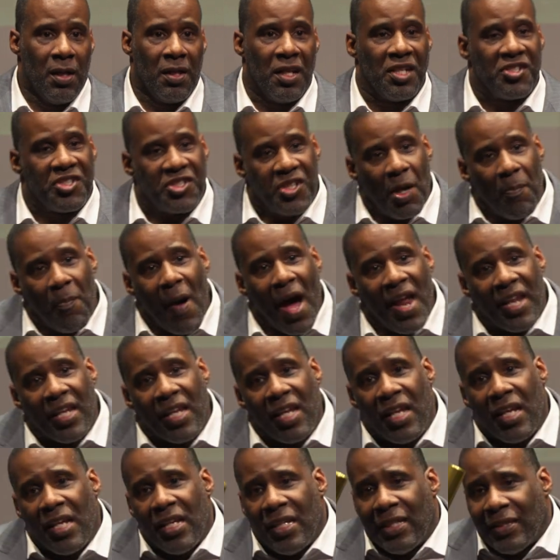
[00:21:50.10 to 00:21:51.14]
Did
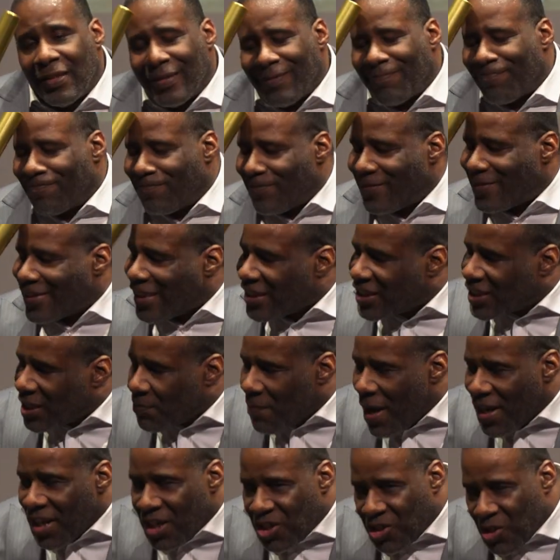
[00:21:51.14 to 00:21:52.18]
somebody
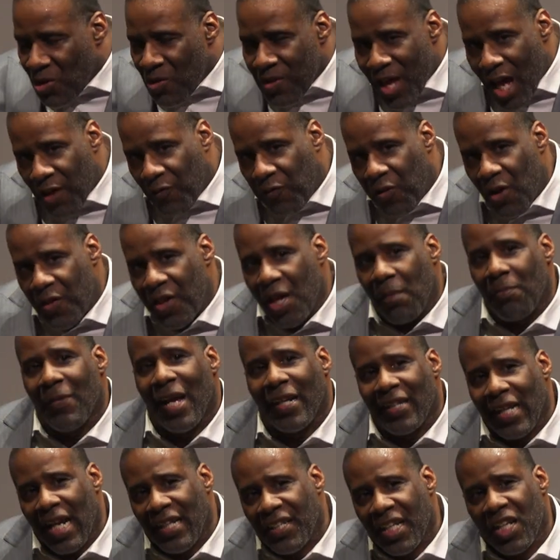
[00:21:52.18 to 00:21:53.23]
do that for them
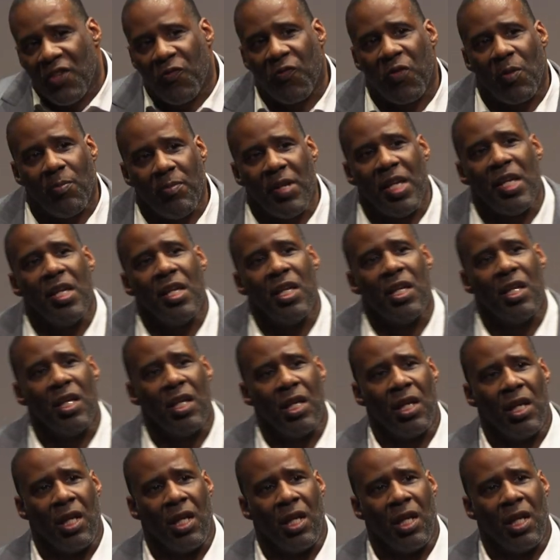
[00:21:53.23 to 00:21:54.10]
like they did for me?